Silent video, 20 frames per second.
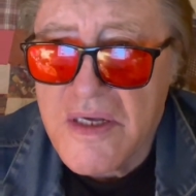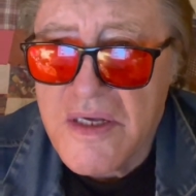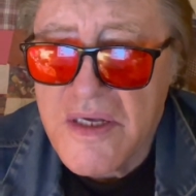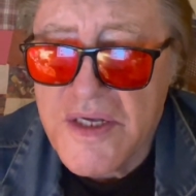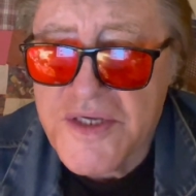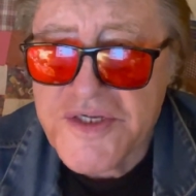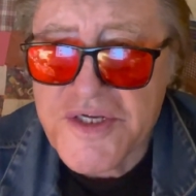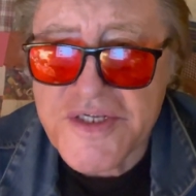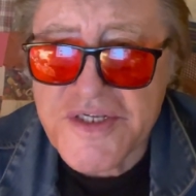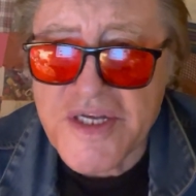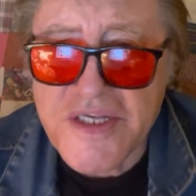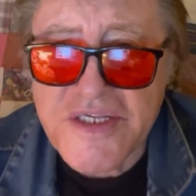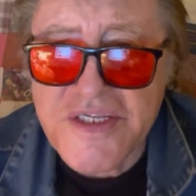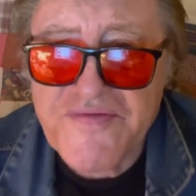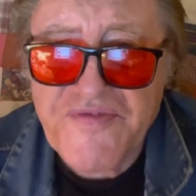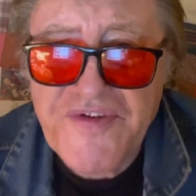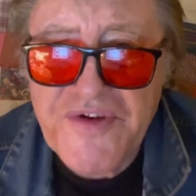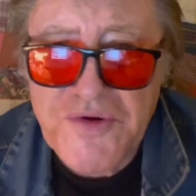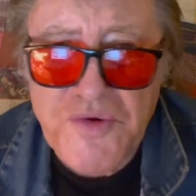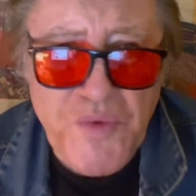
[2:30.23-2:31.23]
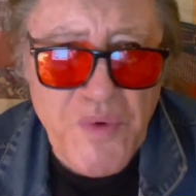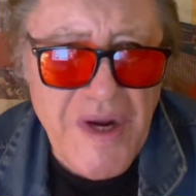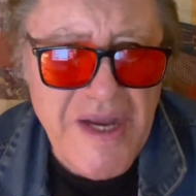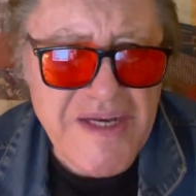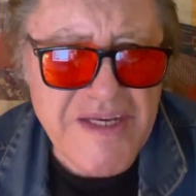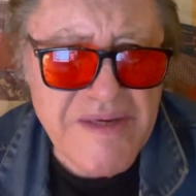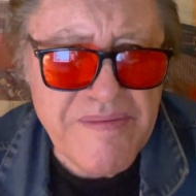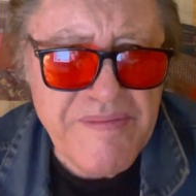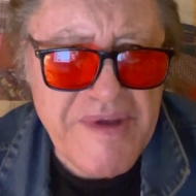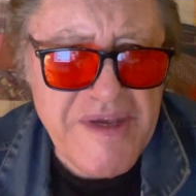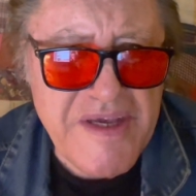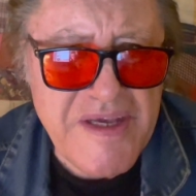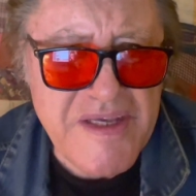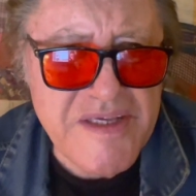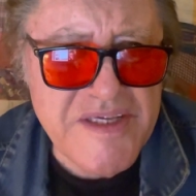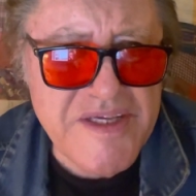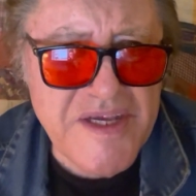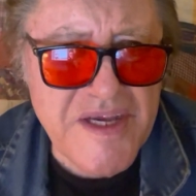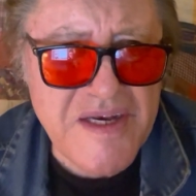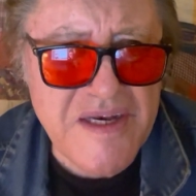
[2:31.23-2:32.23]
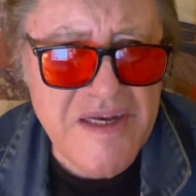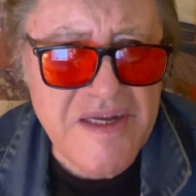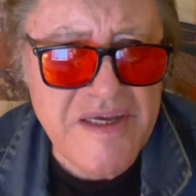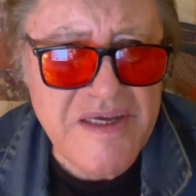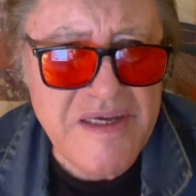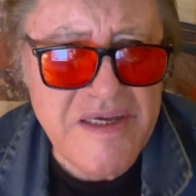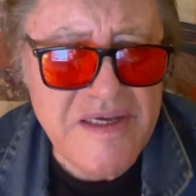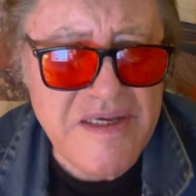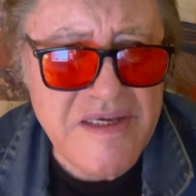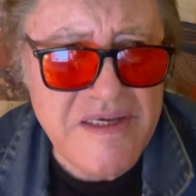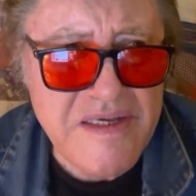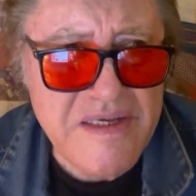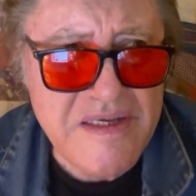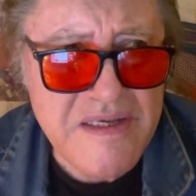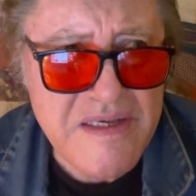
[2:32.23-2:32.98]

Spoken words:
just doesn't feel right to be suddenly